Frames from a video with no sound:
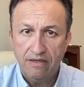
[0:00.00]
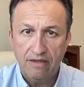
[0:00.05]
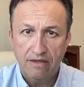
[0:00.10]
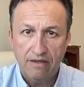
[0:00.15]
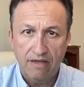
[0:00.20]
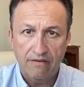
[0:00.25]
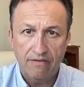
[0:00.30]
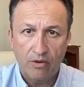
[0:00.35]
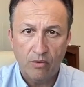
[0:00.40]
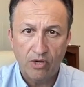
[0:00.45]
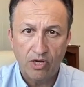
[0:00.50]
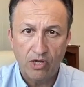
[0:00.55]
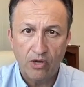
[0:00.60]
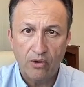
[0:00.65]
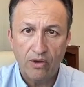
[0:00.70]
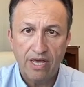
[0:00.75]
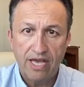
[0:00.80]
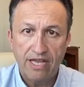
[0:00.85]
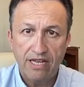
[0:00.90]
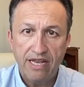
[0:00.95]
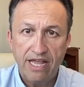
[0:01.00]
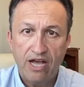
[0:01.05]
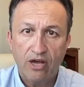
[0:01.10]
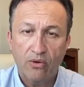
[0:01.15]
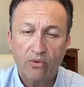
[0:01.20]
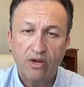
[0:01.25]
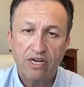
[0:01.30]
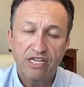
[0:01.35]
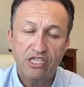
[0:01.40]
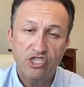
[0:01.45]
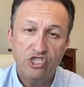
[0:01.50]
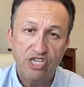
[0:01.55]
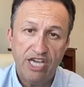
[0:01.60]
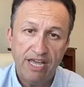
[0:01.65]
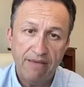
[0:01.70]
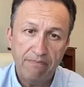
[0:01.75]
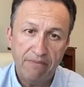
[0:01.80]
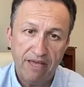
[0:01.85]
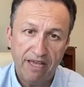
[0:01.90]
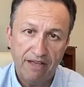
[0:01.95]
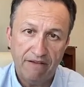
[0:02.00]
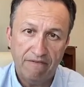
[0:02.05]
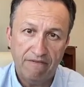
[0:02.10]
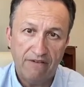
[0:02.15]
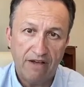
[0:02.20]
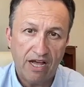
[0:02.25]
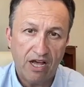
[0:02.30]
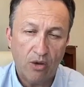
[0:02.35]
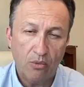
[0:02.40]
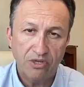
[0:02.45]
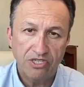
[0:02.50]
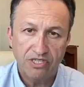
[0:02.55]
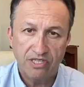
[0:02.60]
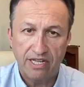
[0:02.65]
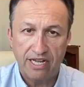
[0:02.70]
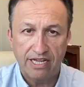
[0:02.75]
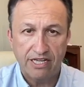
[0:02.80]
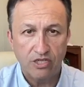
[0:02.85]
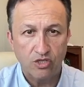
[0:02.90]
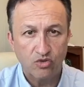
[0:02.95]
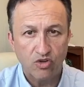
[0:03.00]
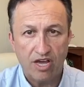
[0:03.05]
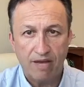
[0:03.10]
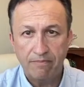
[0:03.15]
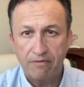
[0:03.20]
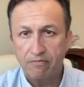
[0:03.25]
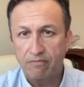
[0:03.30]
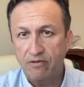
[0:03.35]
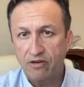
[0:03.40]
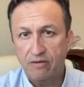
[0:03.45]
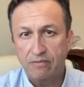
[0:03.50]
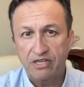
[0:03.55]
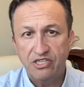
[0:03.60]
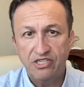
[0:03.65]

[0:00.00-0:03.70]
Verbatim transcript: if I want to go ahead and now create a JPEG file, which then I can drop in pretty much